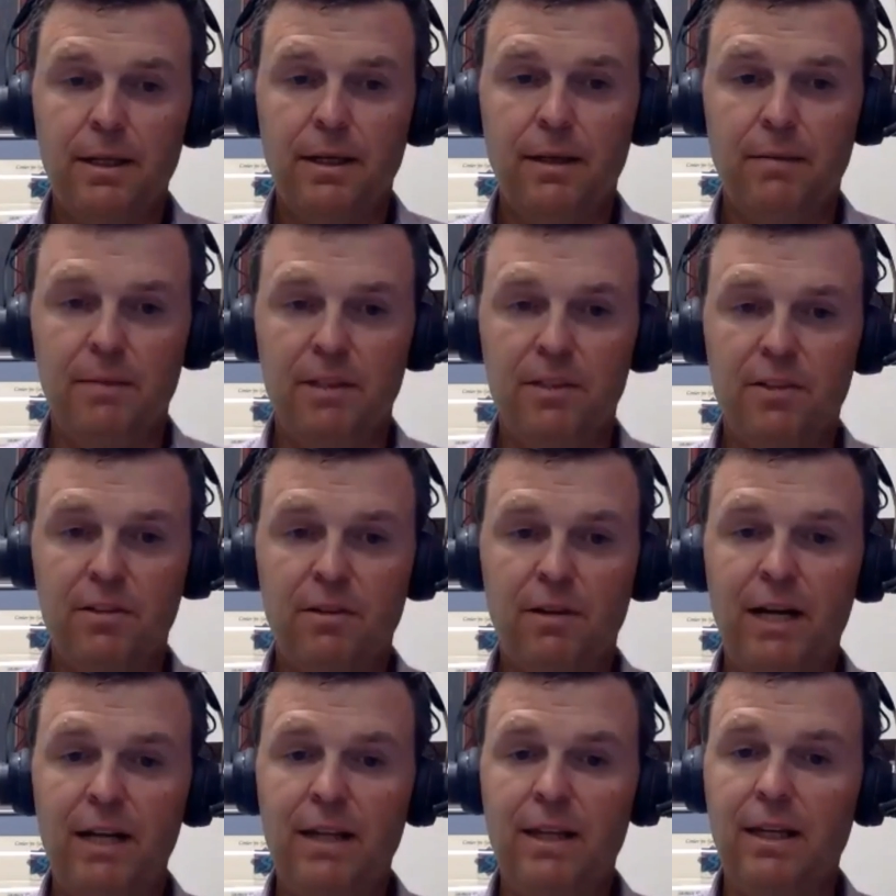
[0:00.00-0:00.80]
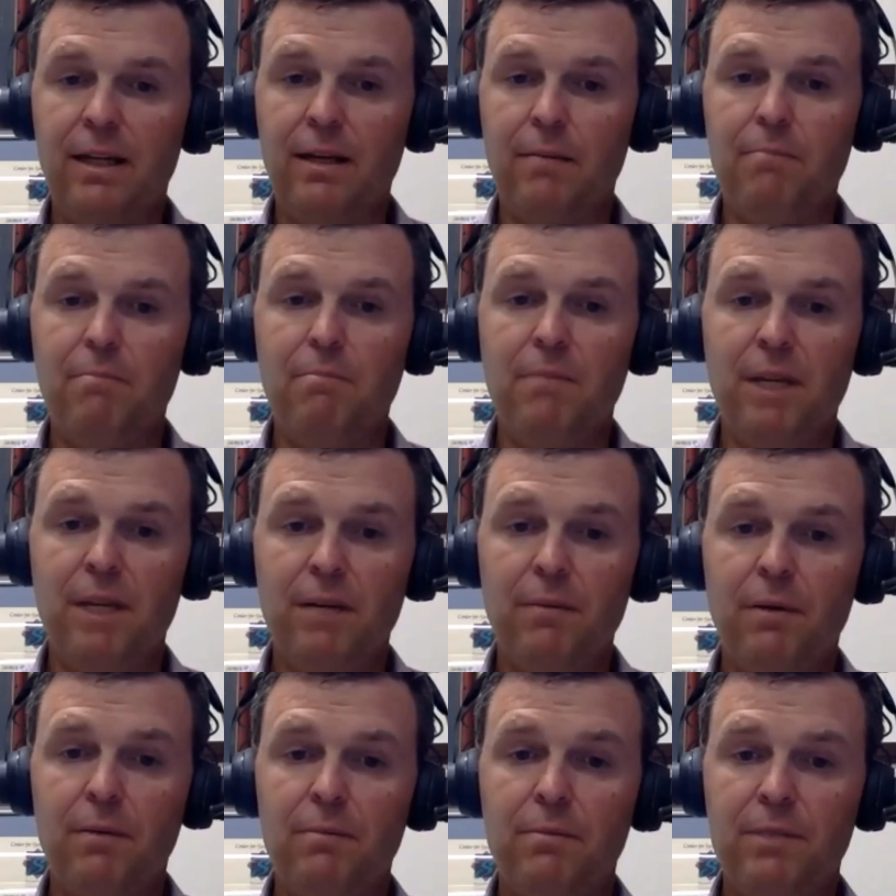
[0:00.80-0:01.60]
Um, and so I think a
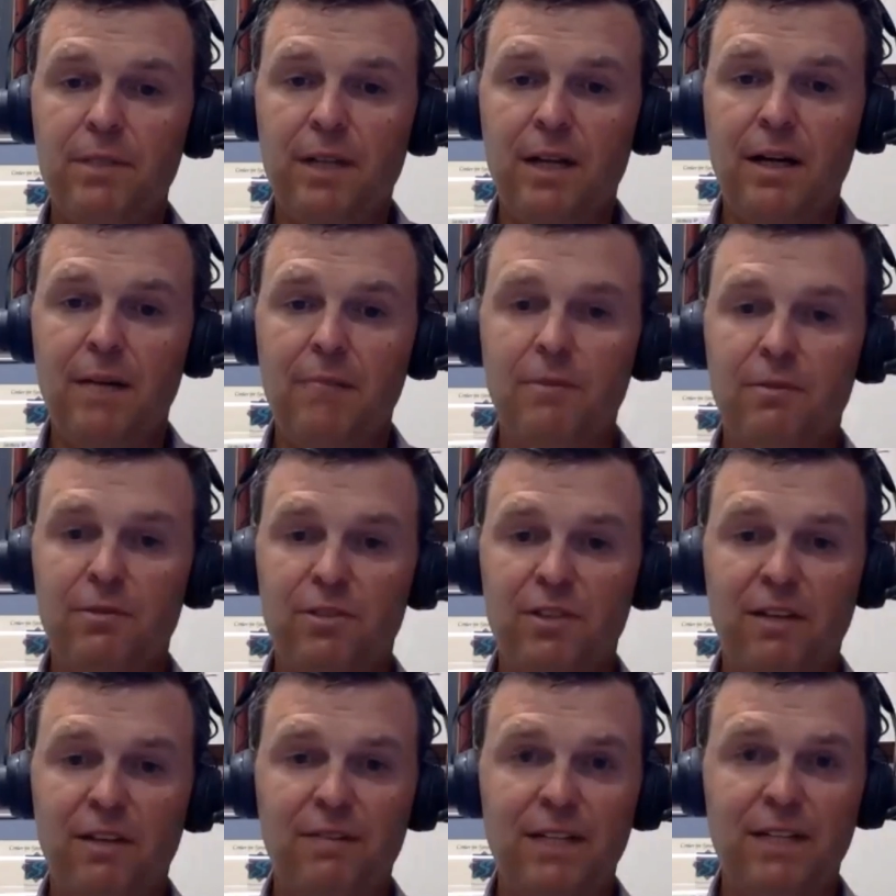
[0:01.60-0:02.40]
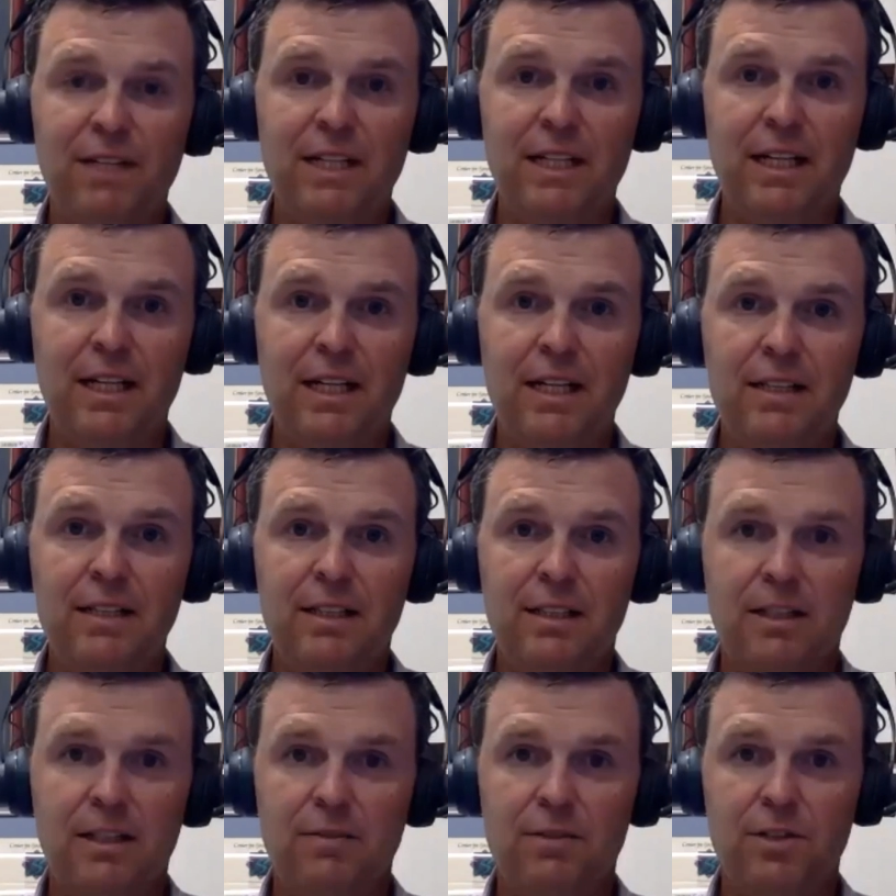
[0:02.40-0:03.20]
minimum time of seven
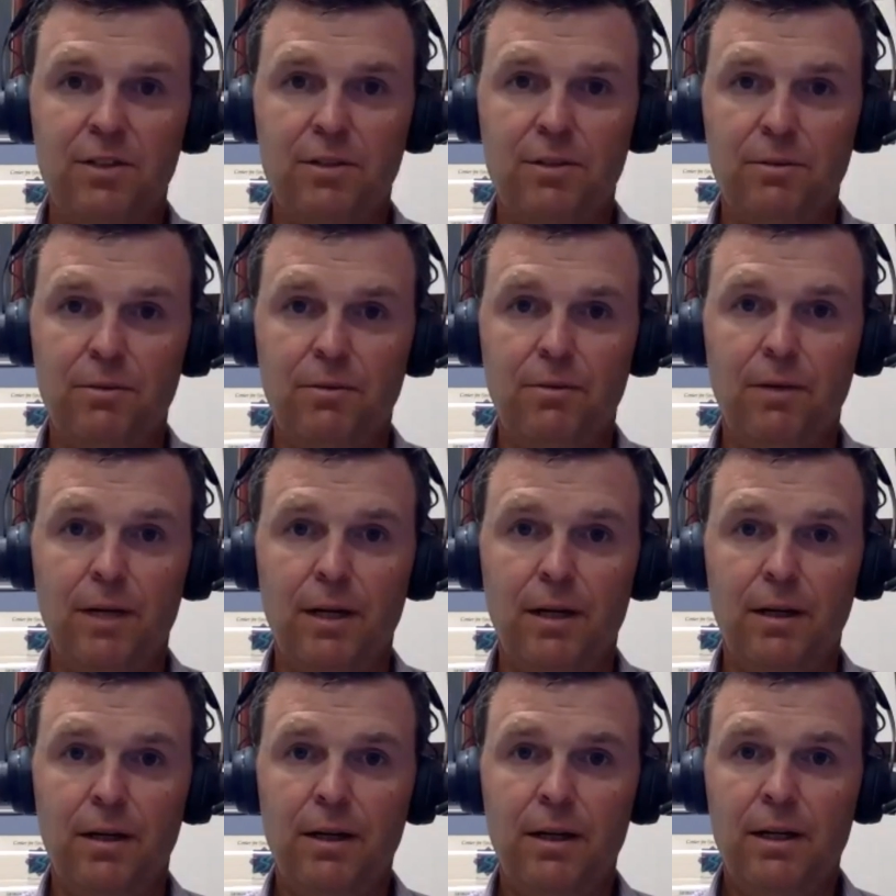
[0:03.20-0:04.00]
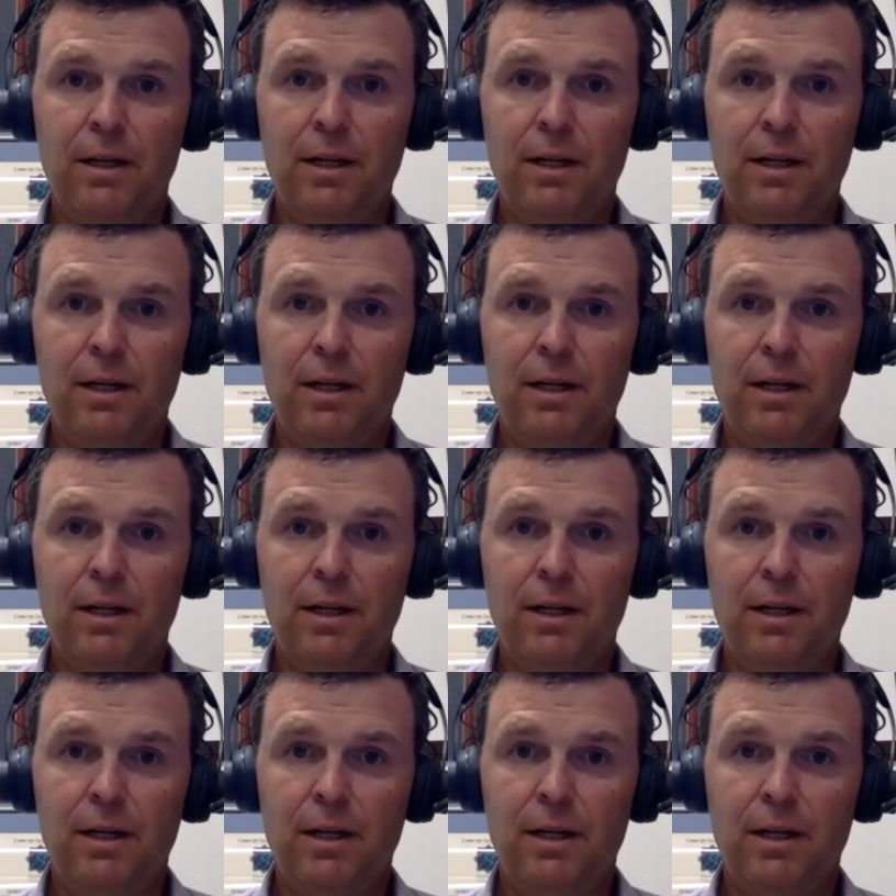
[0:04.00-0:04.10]
days gives you uh,